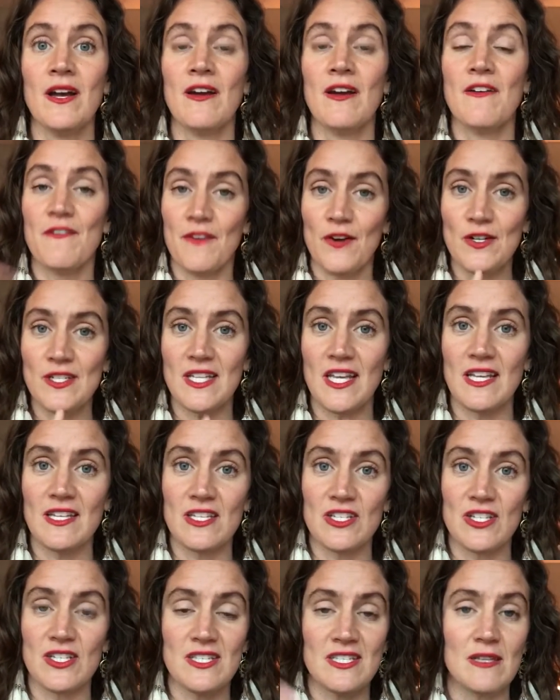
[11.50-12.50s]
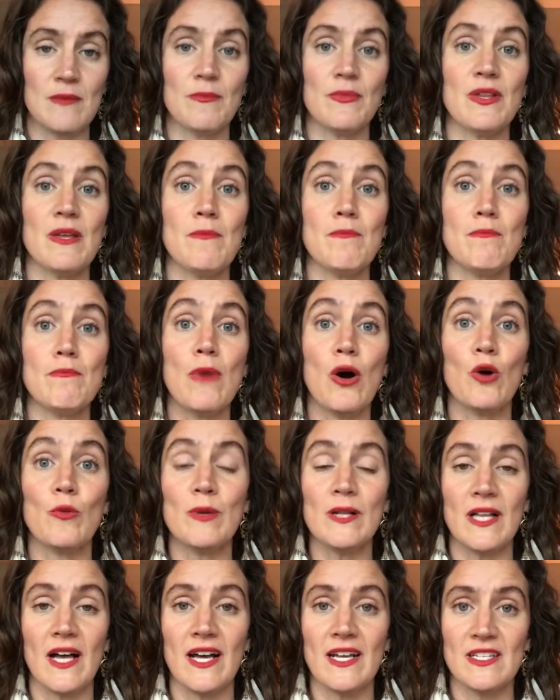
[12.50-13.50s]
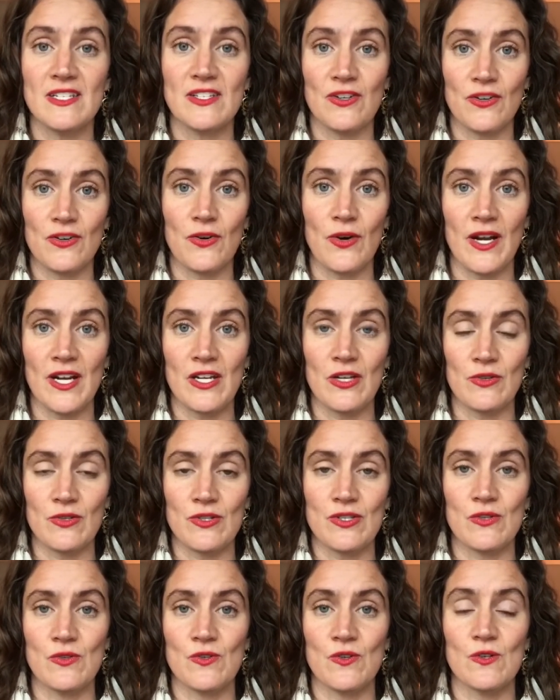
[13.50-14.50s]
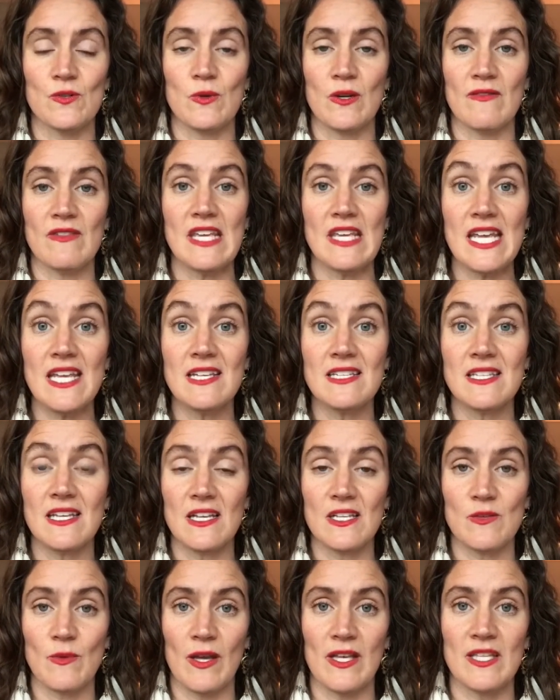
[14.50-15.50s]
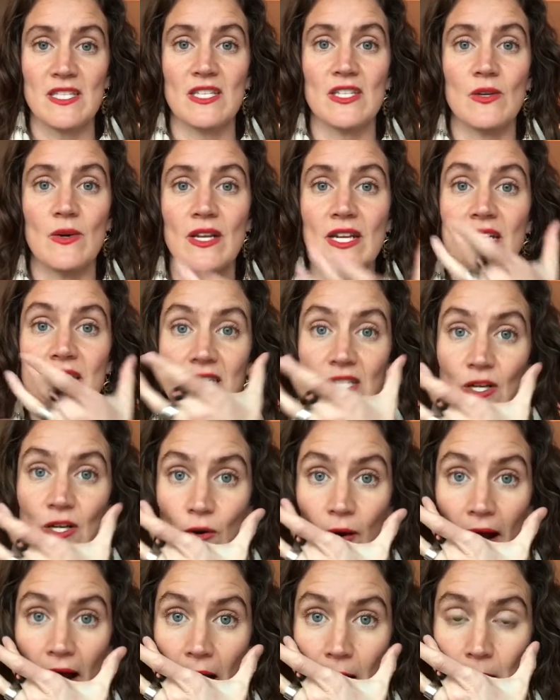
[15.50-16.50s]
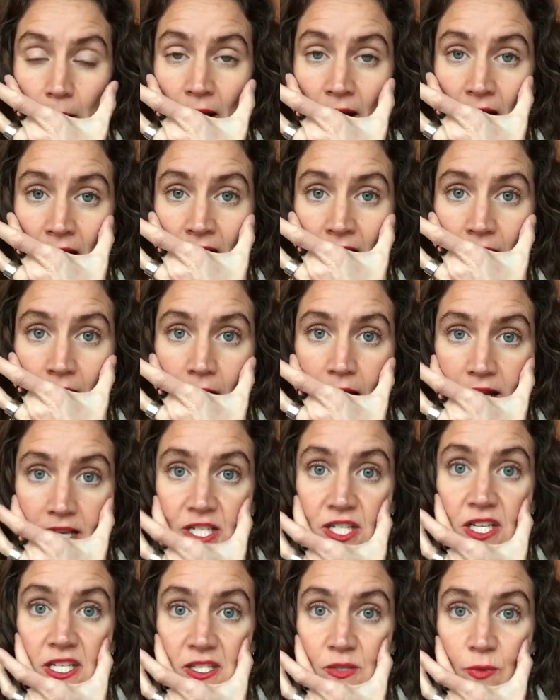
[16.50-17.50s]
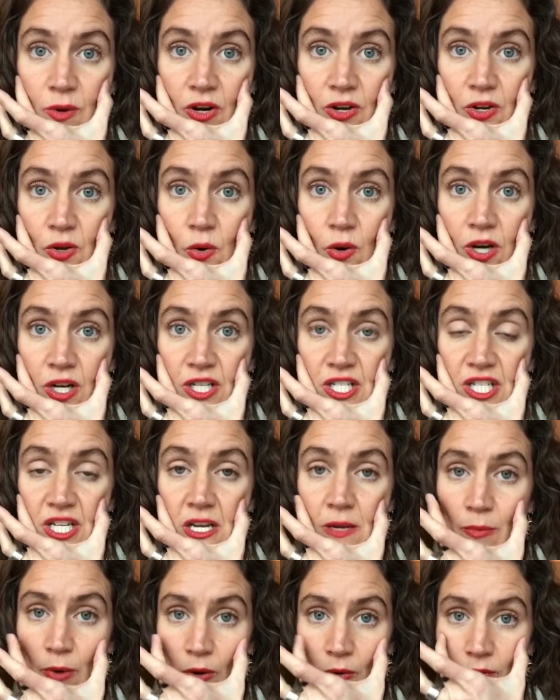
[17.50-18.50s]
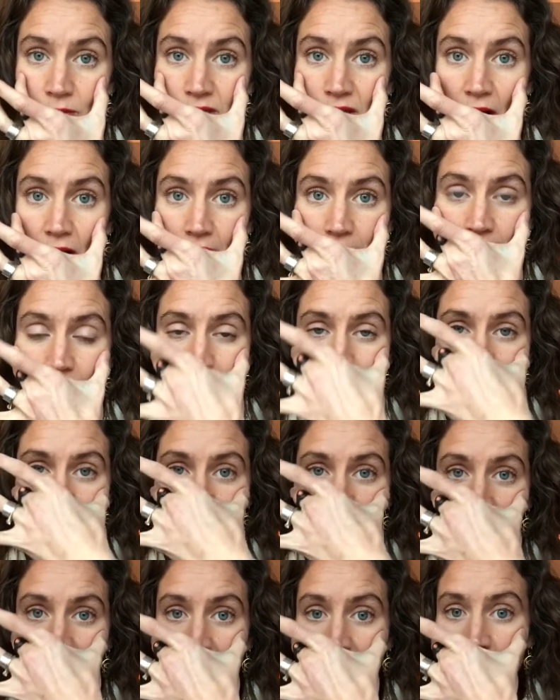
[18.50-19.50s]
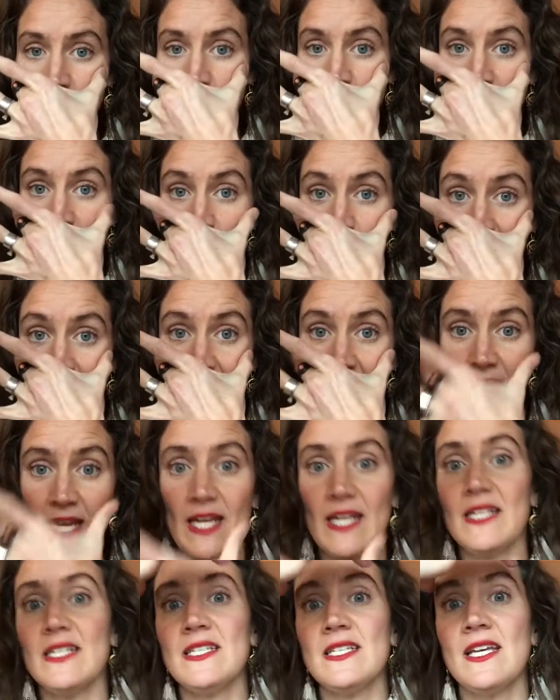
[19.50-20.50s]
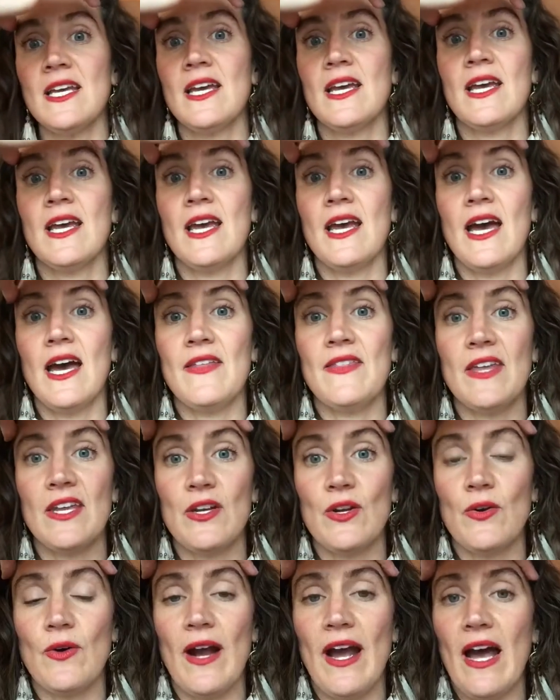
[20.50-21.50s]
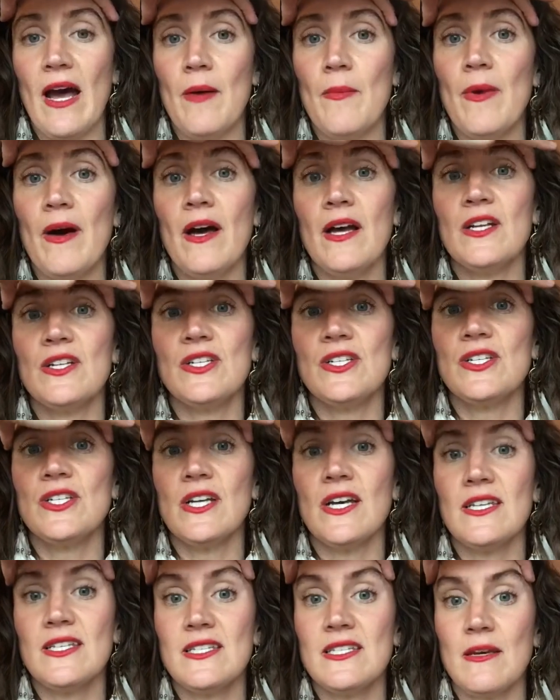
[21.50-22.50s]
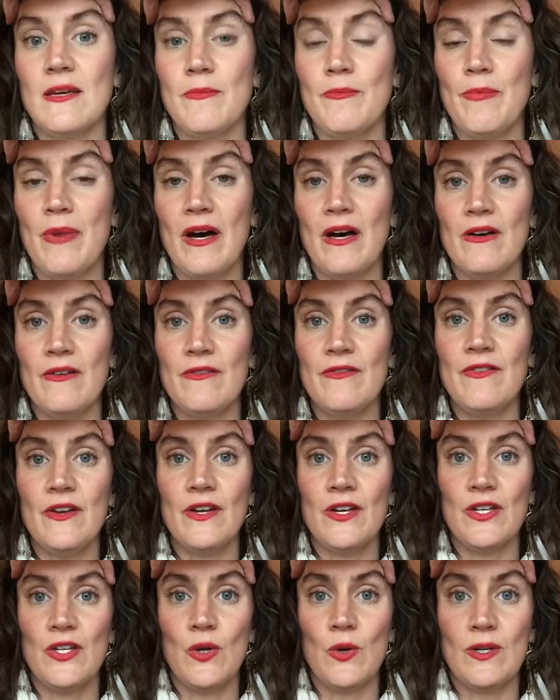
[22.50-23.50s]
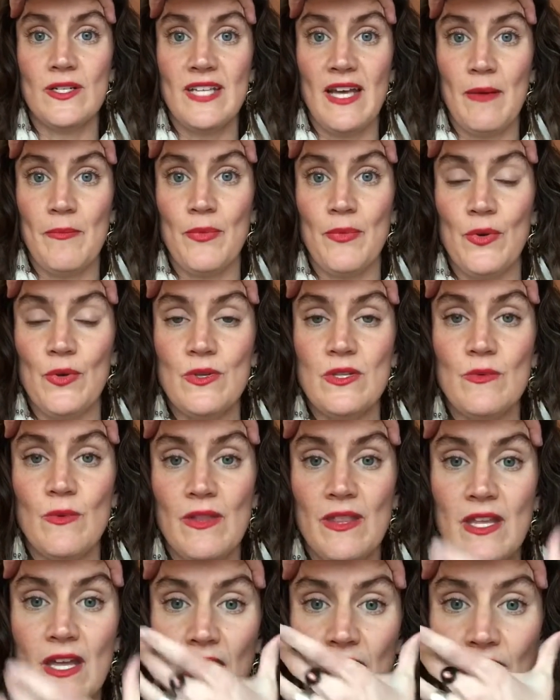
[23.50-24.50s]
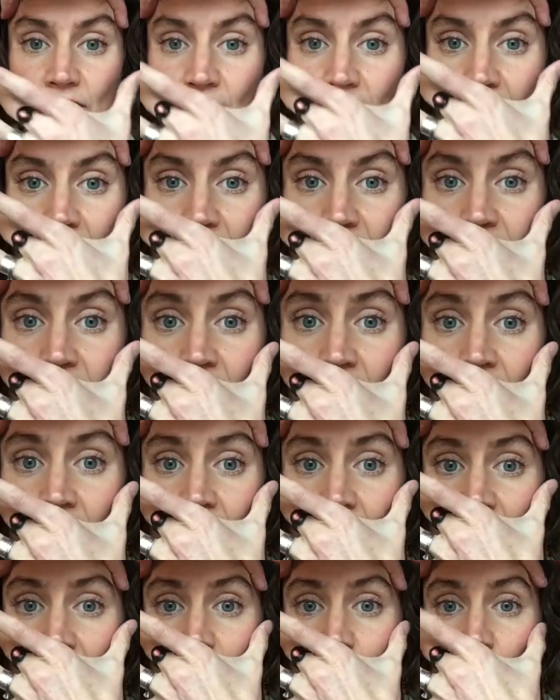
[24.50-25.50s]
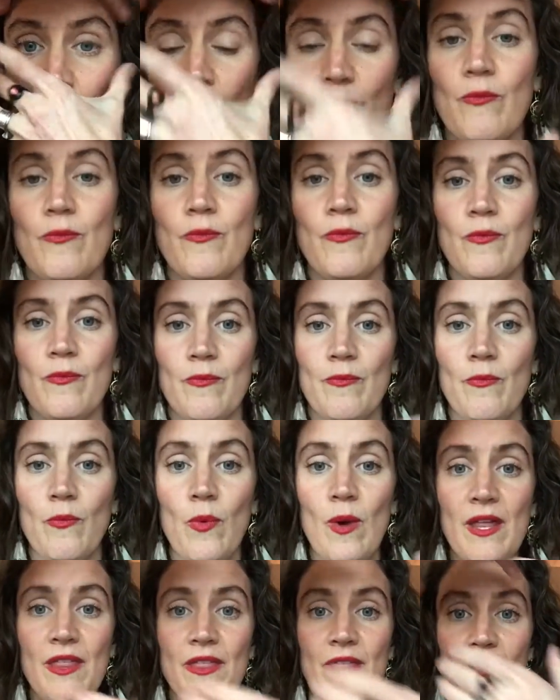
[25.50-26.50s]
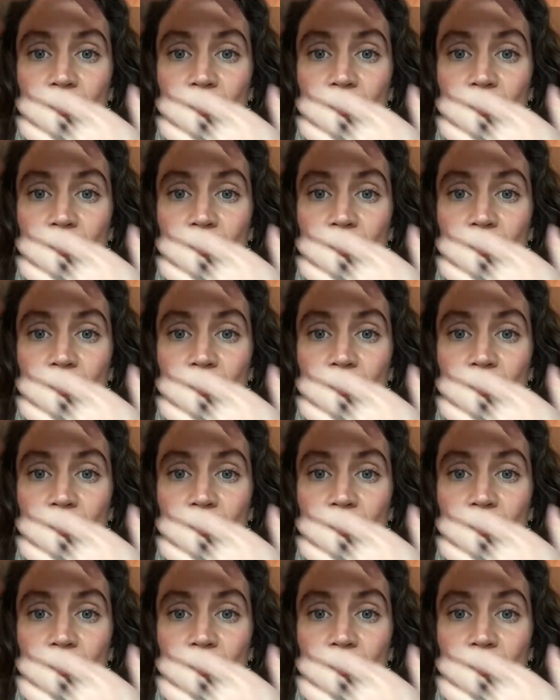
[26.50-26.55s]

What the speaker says: first thing, to just simply mobilize your cranial sutures. One of the easiest ways to do it is to grab just where your cheekbones are with one hand, and then grab just above your temples with the other hand. And with